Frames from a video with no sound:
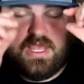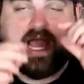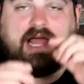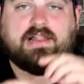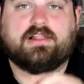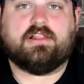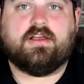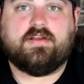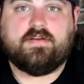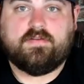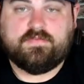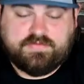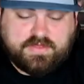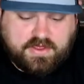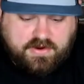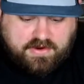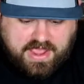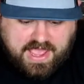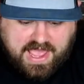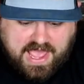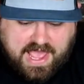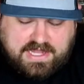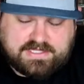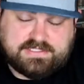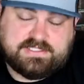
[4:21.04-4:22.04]
I love their
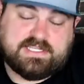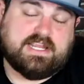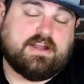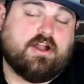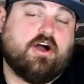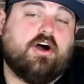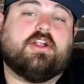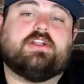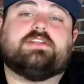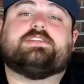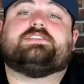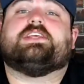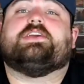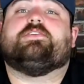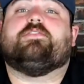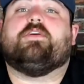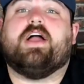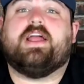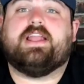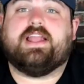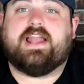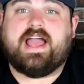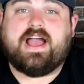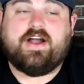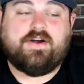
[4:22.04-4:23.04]
hats, and honestly
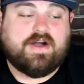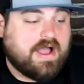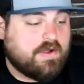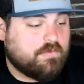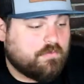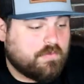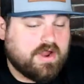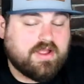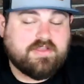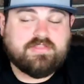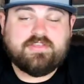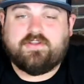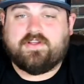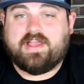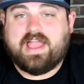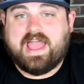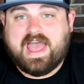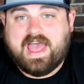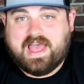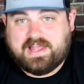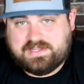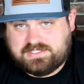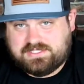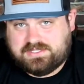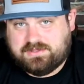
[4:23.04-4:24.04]
right now I wear their
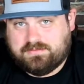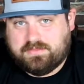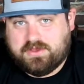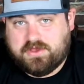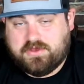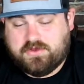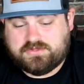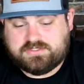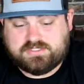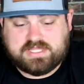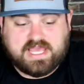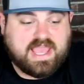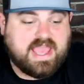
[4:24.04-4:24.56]
hats the most.